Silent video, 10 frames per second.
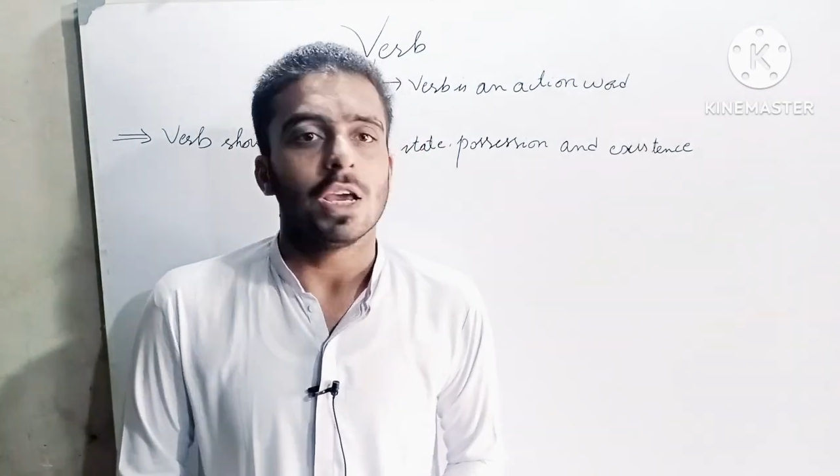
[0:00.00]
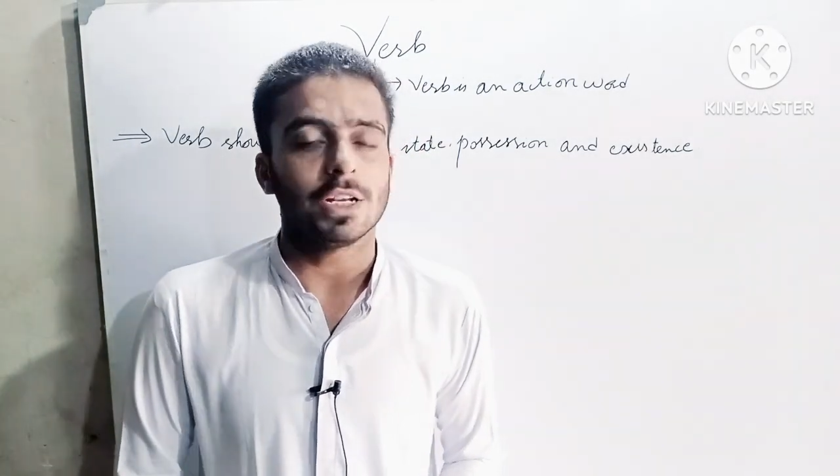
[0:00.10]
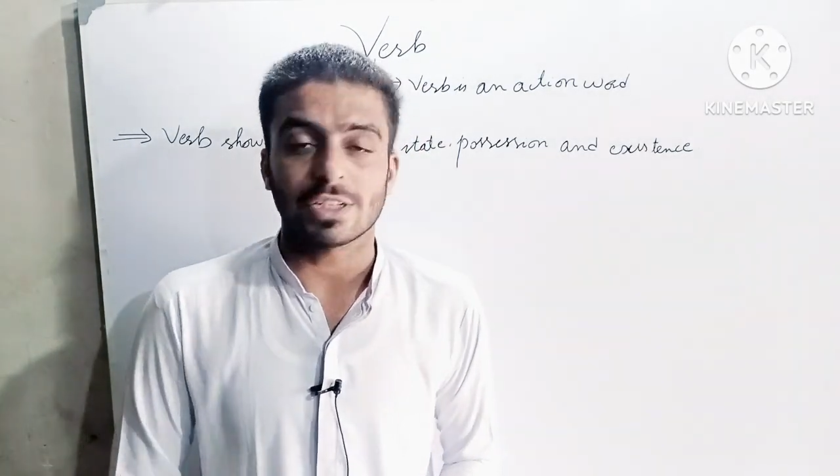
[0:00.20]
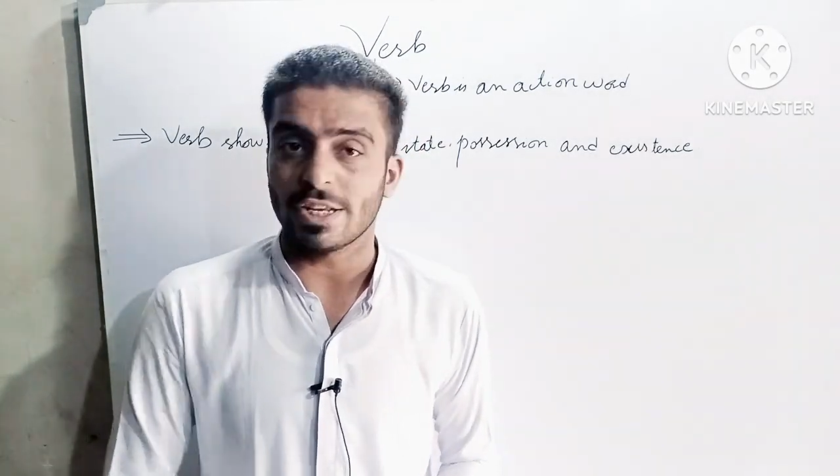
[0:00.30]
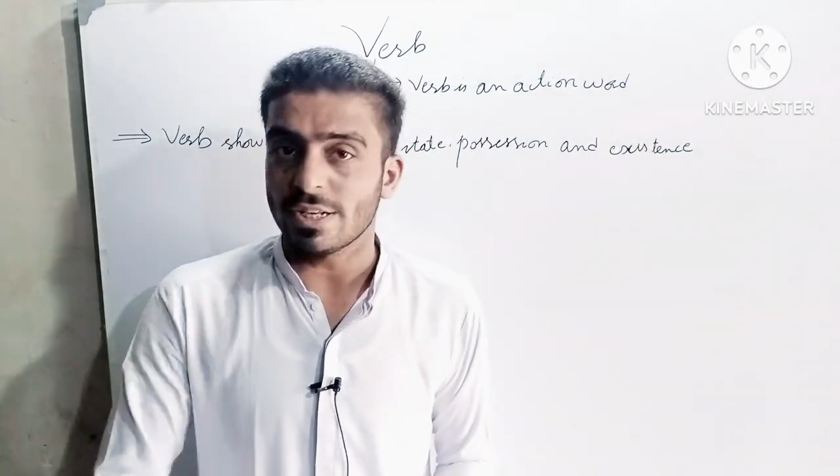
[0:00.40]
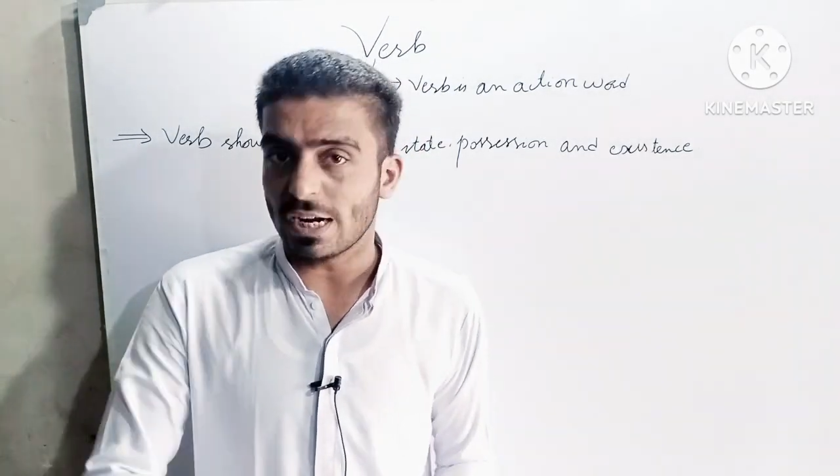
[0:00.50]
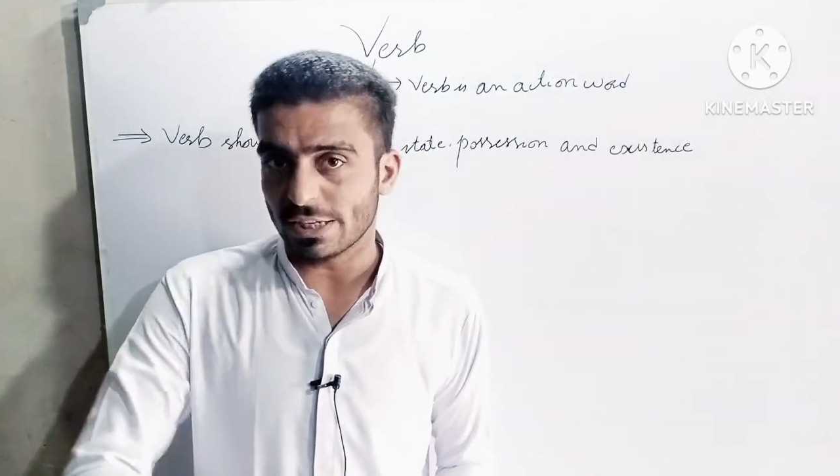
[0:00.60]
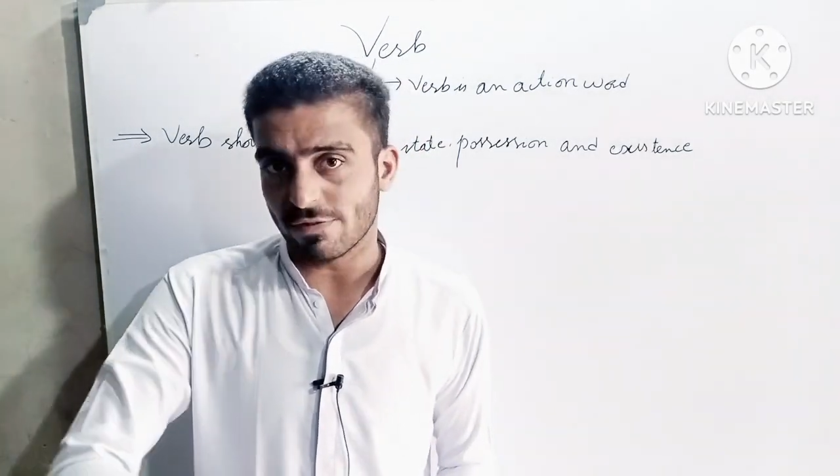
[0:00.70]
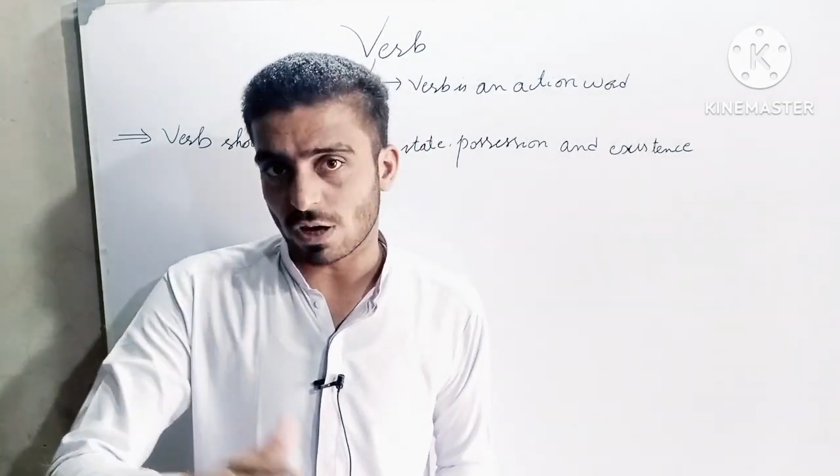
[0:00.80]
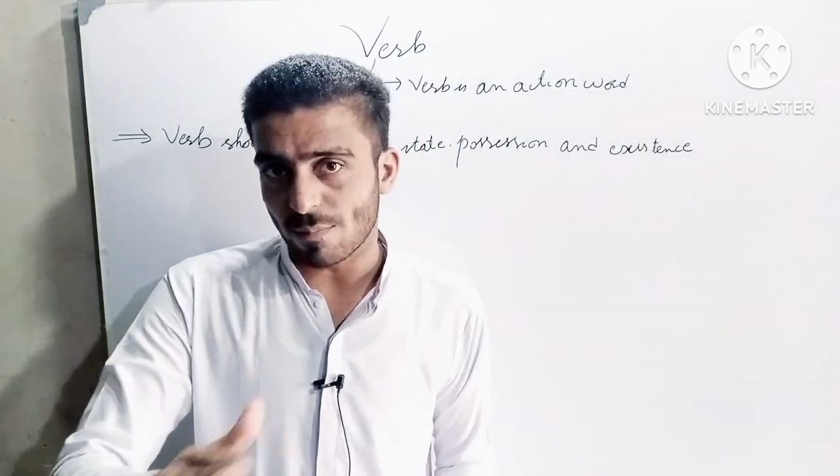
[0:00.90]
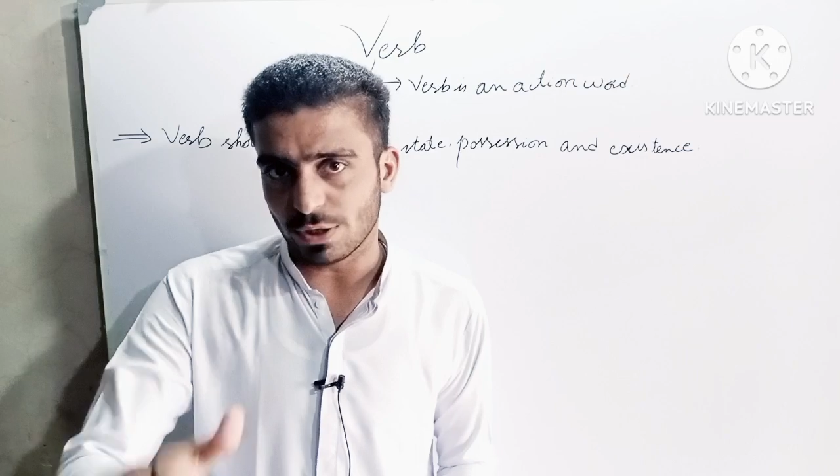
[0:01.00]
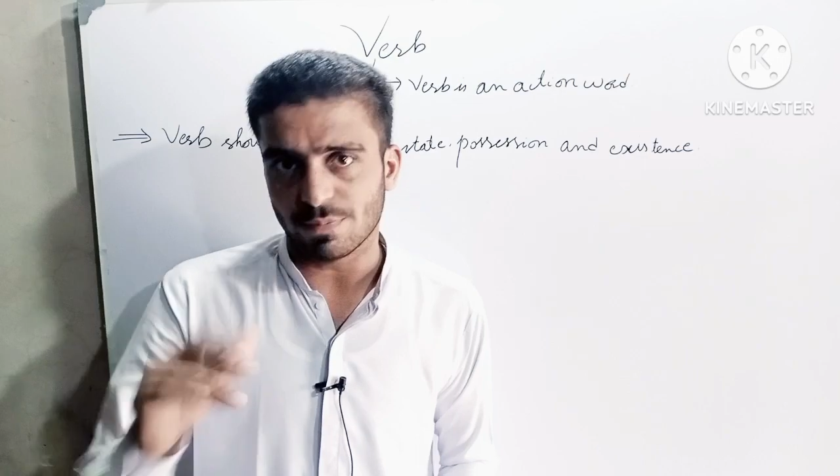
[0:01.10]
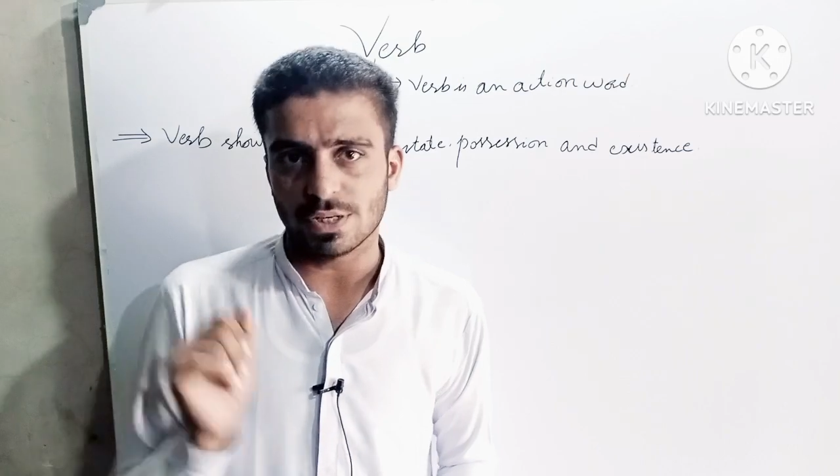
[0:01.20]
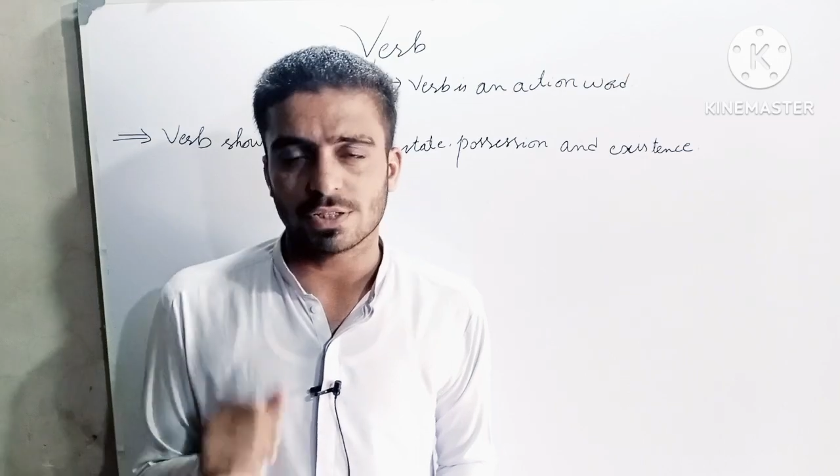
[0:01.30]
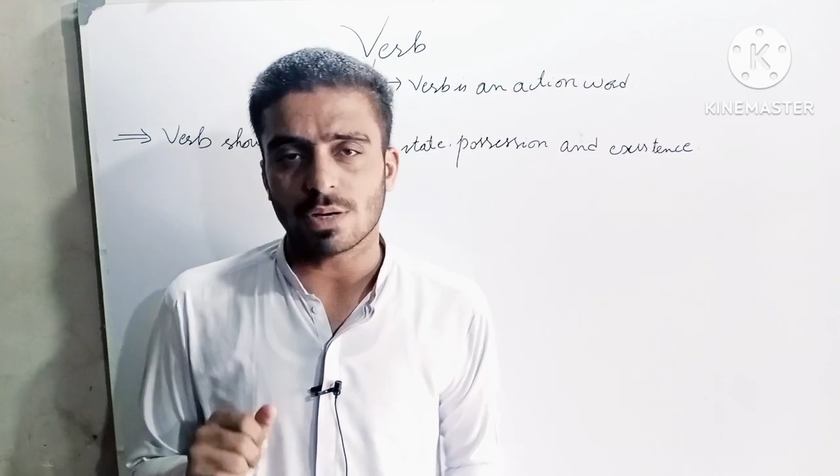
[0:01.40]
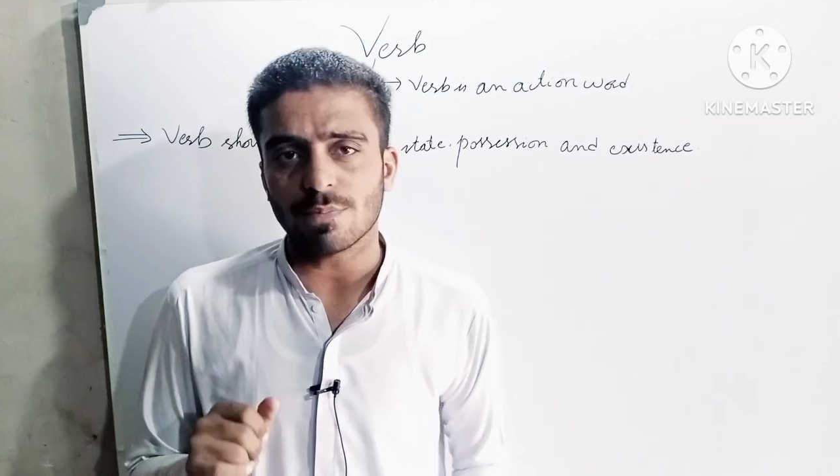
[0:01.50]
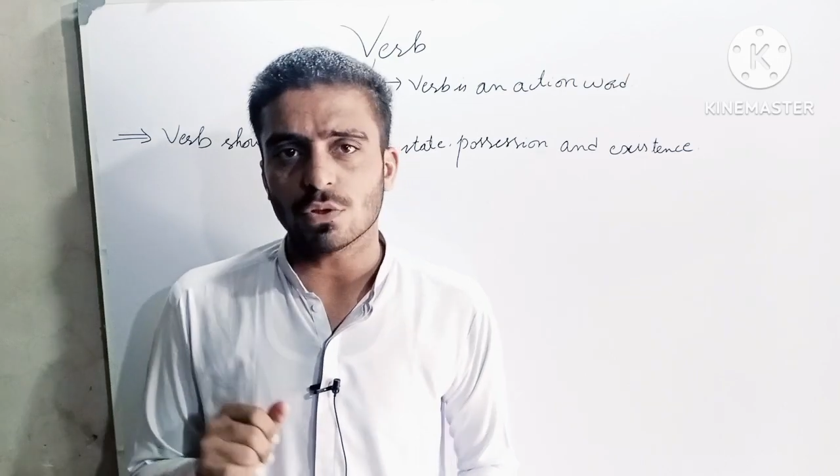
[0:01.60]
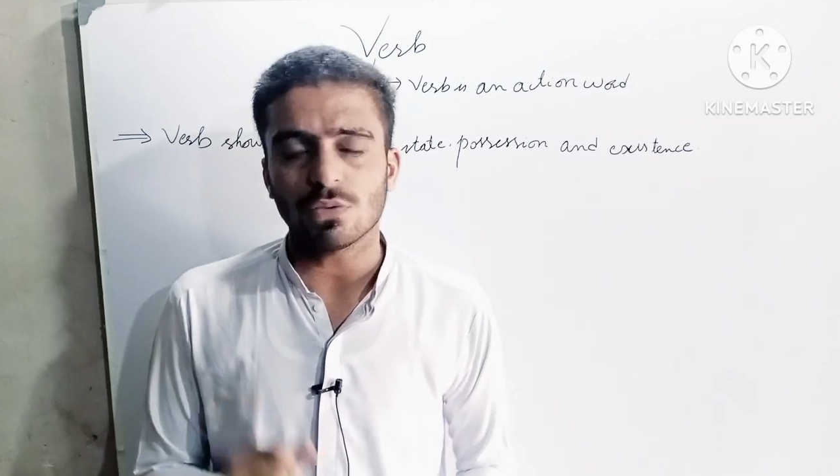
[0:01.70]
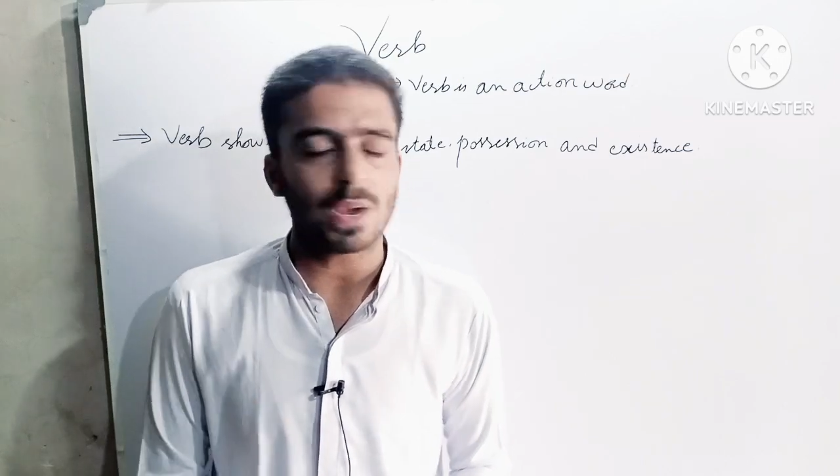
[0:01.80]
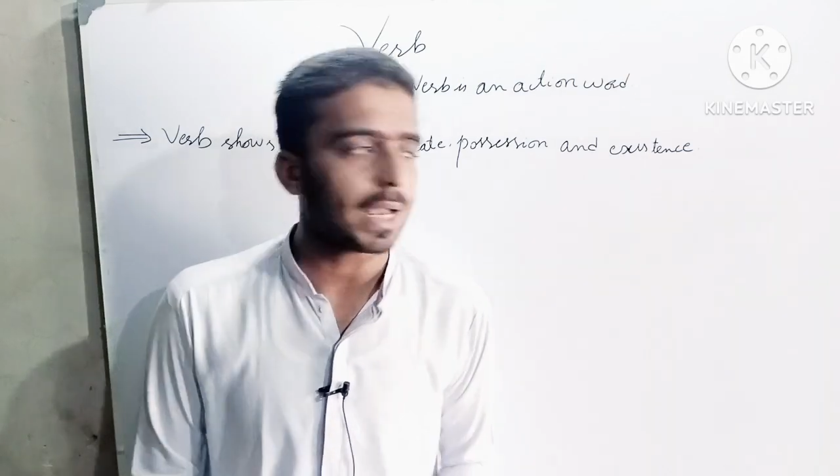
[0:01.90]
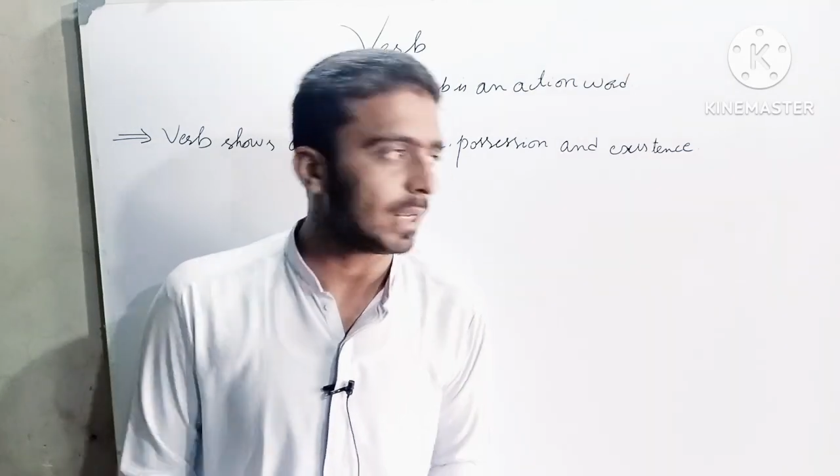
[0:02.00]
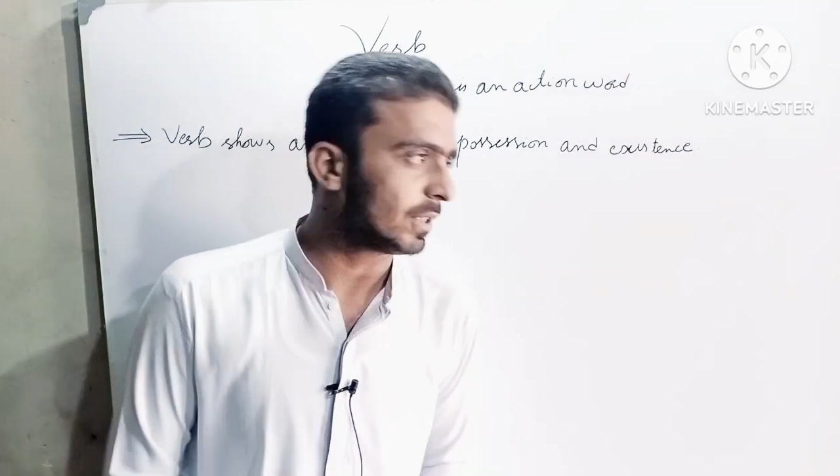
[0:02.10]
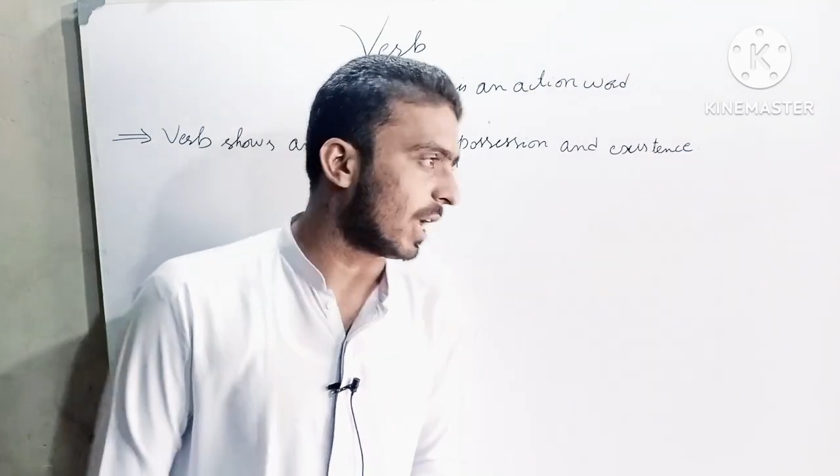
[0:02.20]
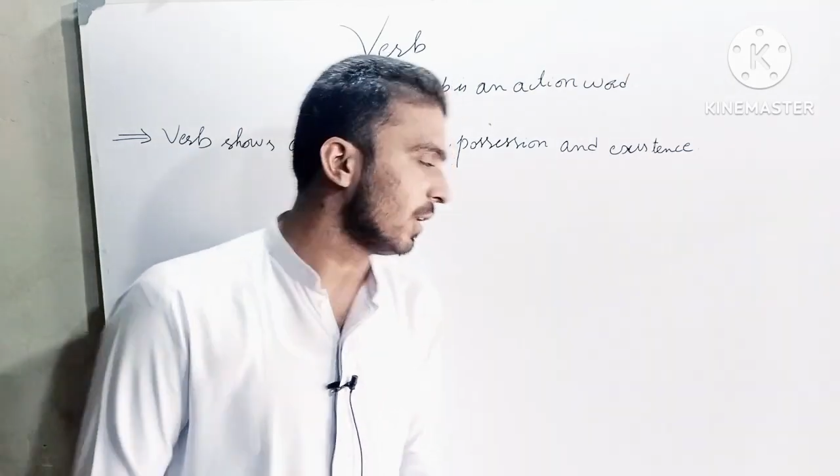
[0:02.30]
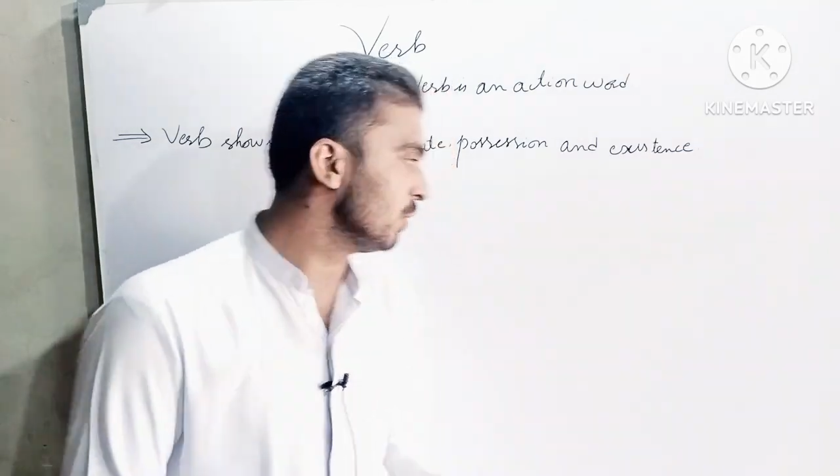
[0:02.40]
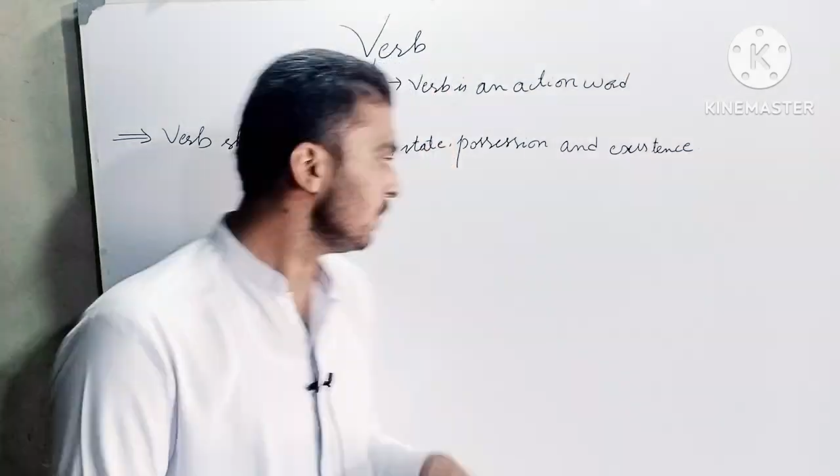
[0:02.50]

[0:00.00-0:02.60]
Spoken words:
it cannot give a complete meaning. Suppose if I can tell